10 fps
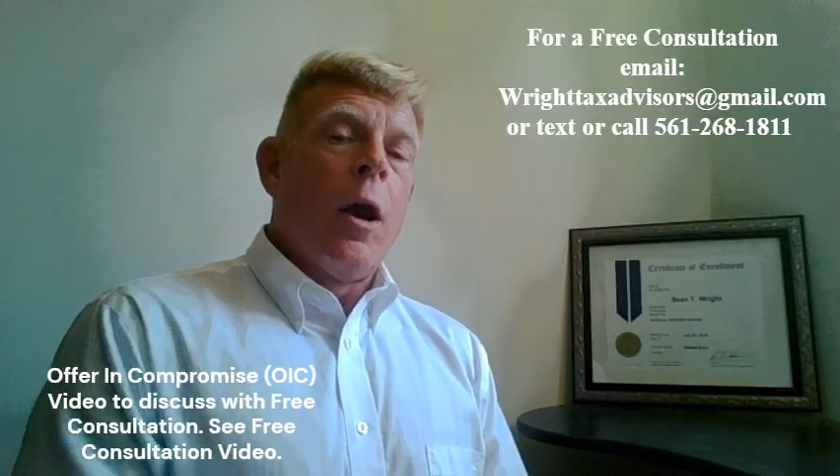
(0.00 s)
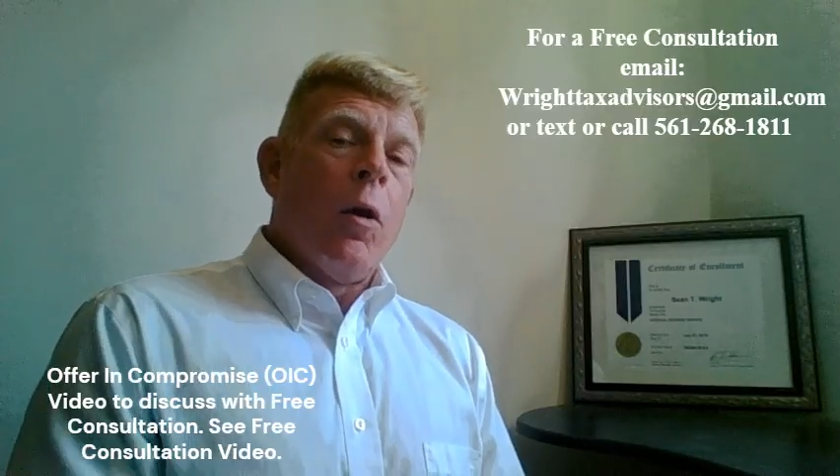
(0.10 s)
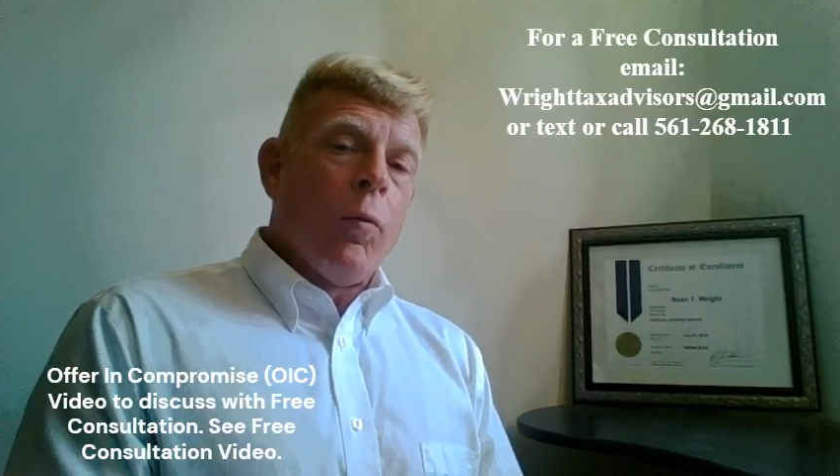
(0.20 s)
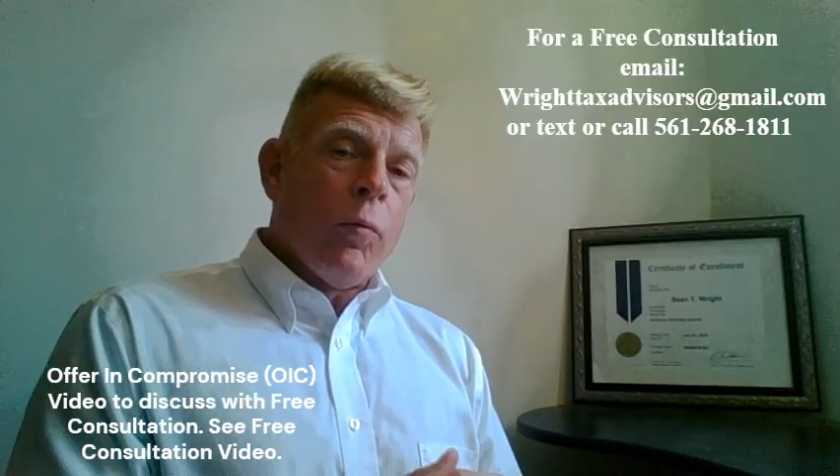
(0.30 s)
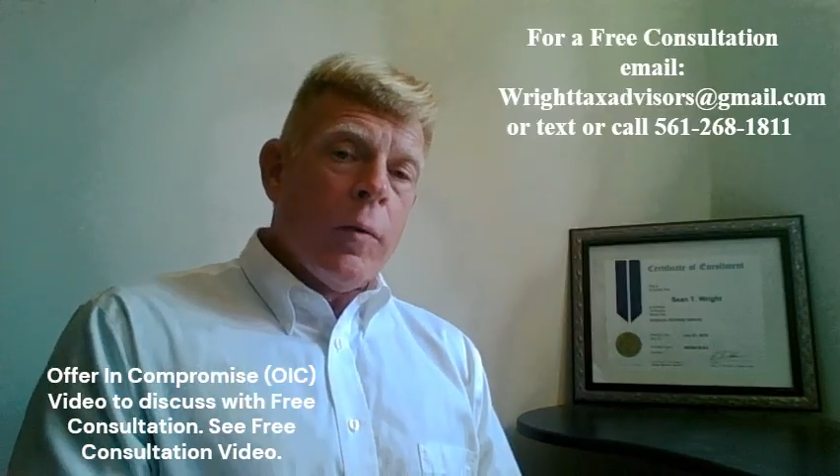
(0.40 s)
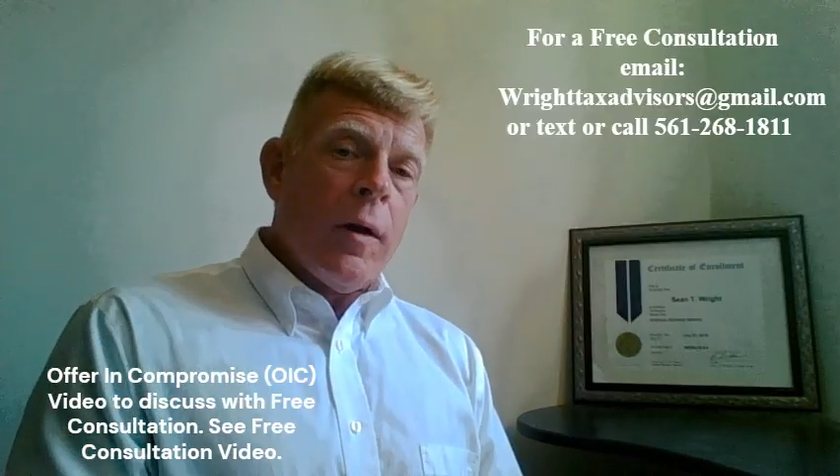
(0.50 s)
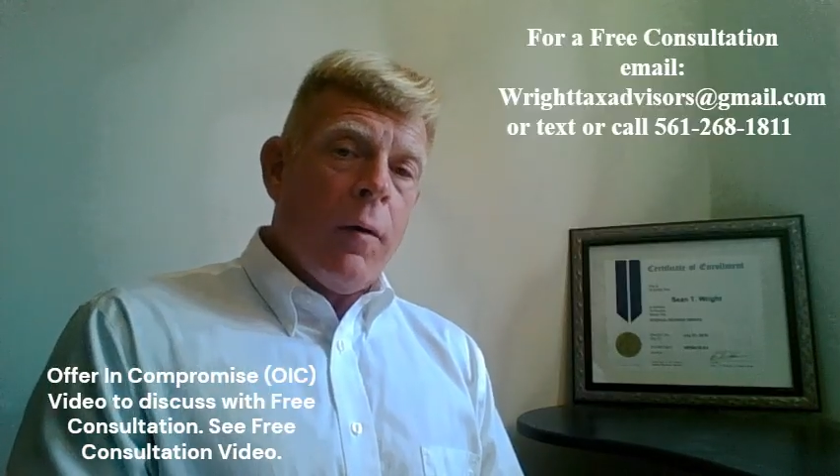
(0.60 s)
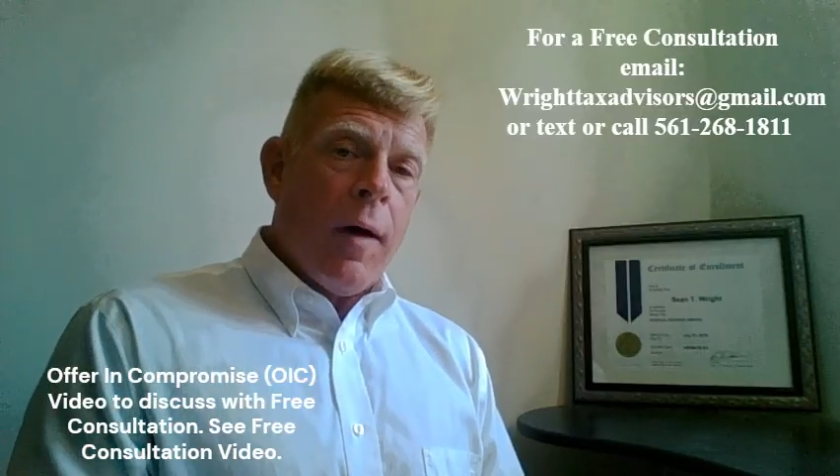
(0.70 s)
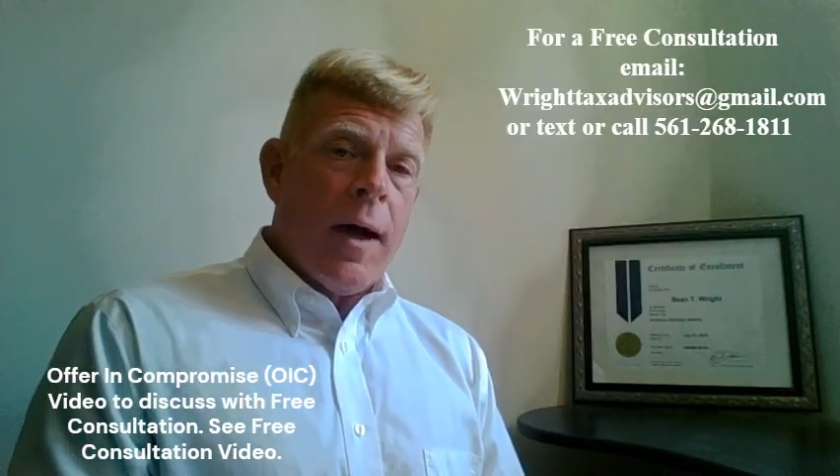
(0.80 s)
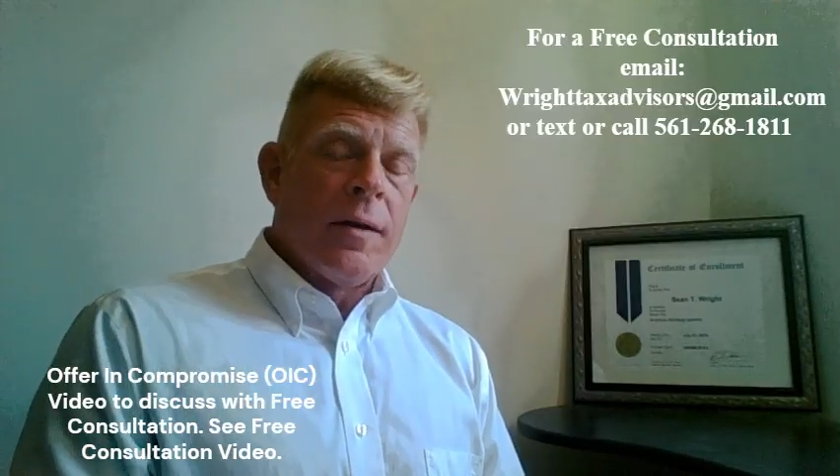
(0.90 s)

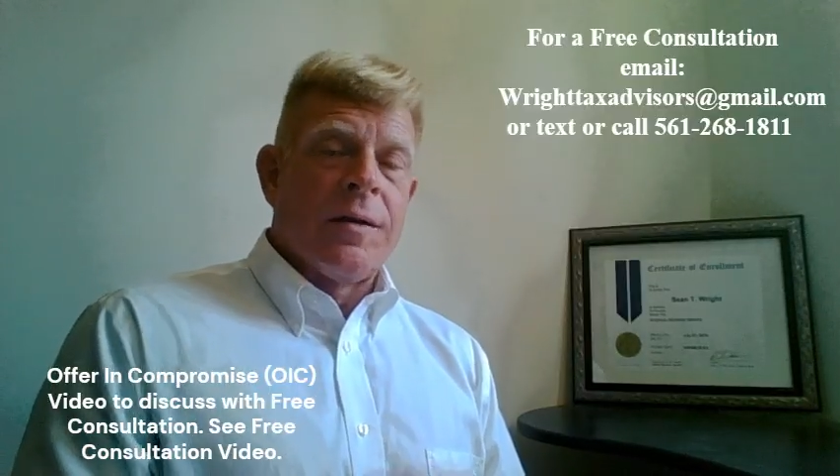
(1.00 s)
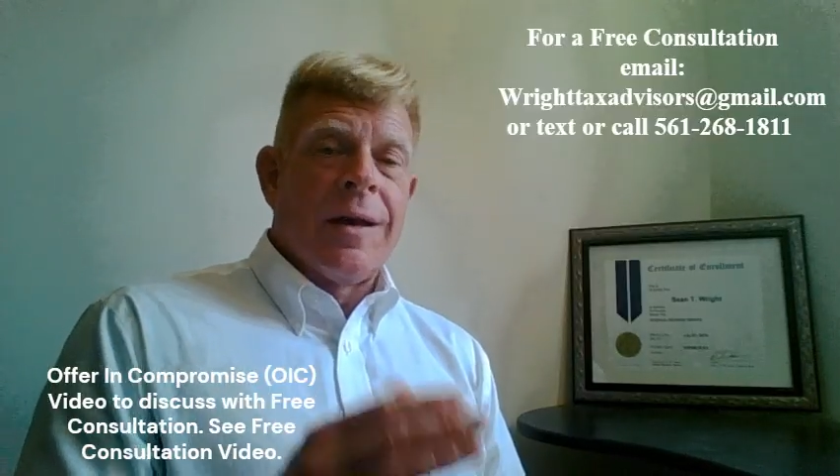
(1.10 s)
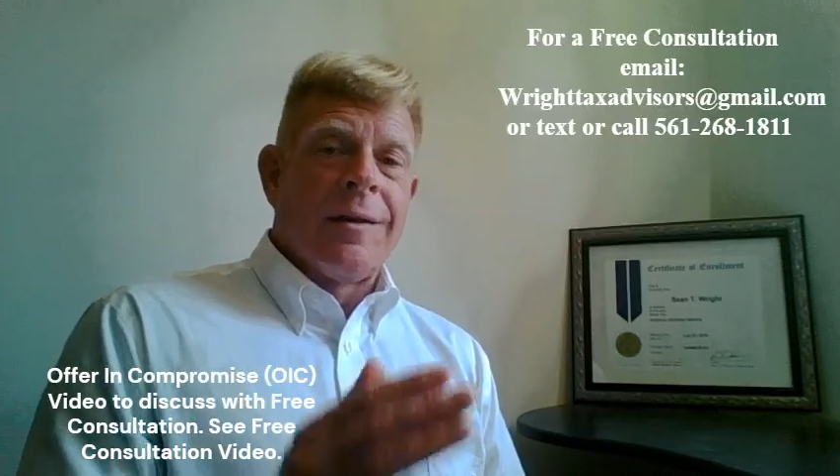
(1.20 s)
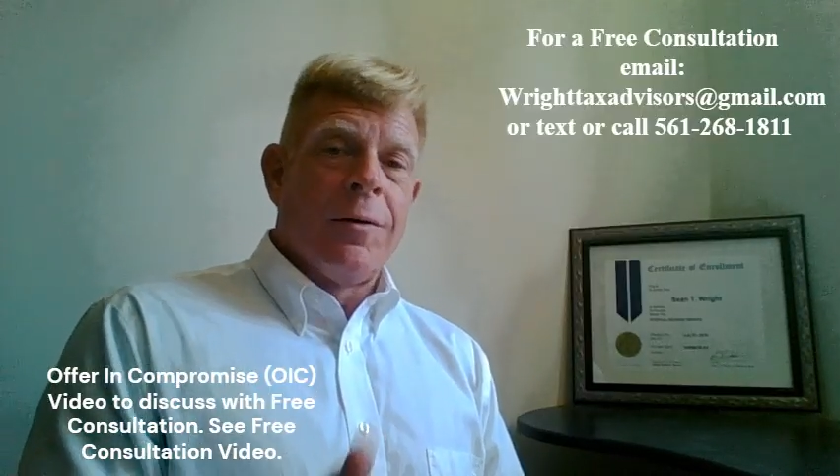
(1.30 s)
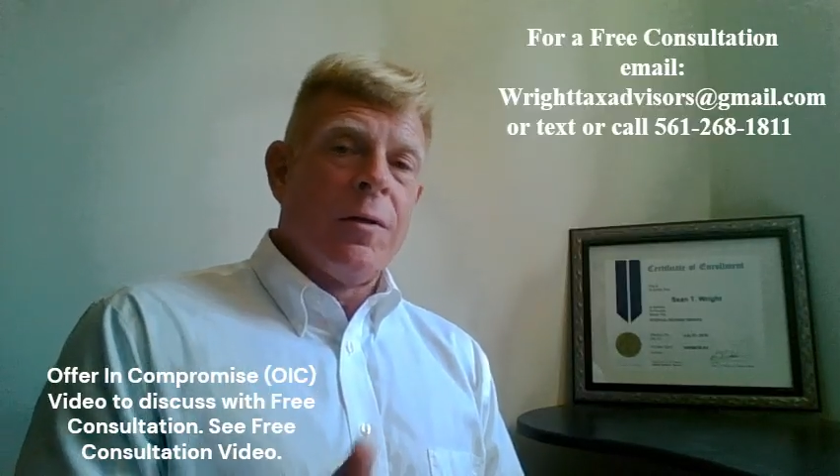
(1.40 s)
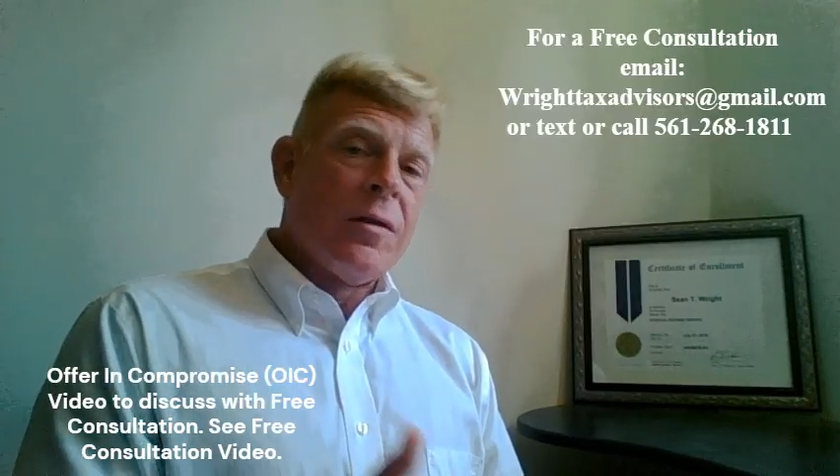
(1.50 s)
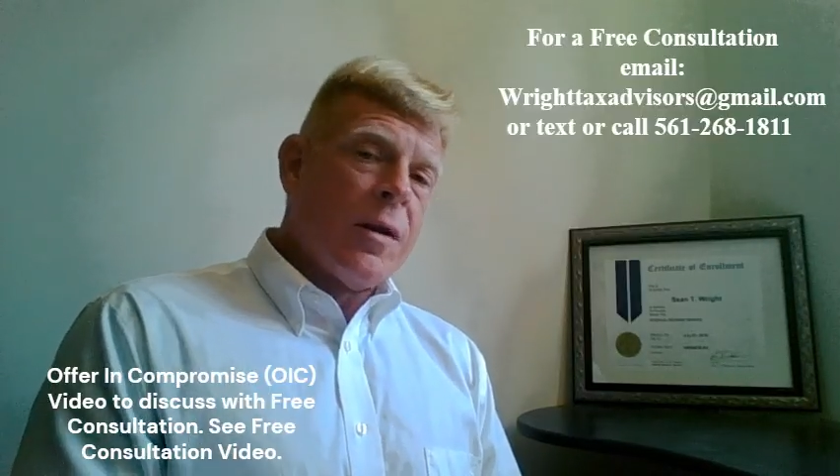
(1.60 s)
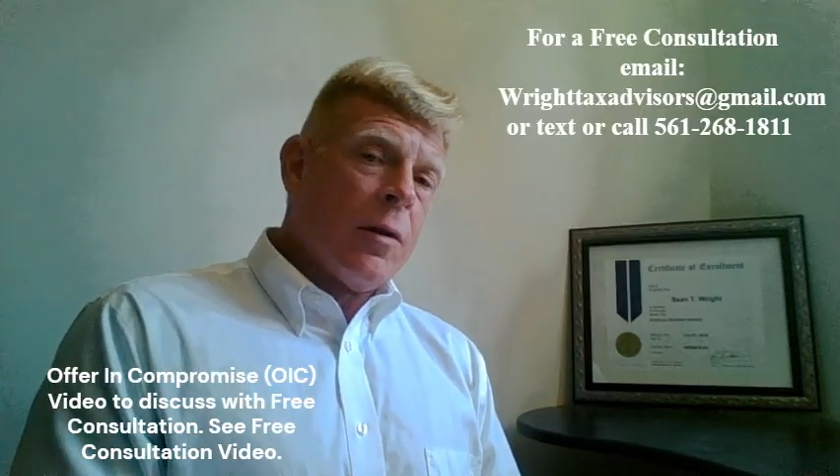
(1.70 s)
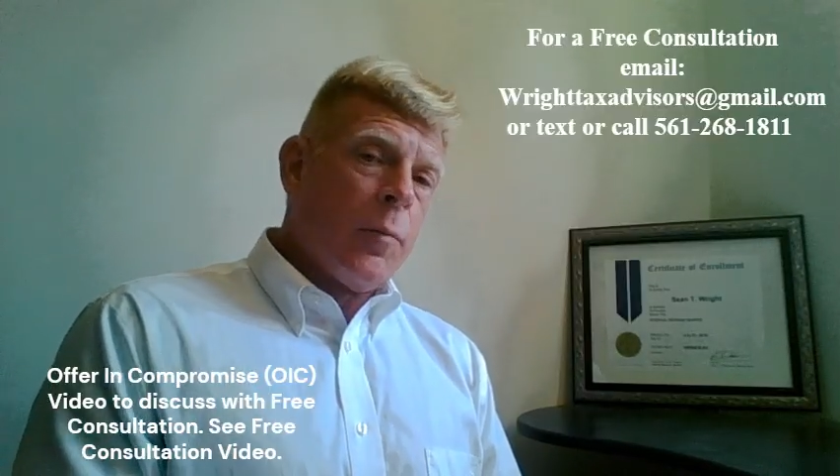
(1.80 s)
realize that there is going to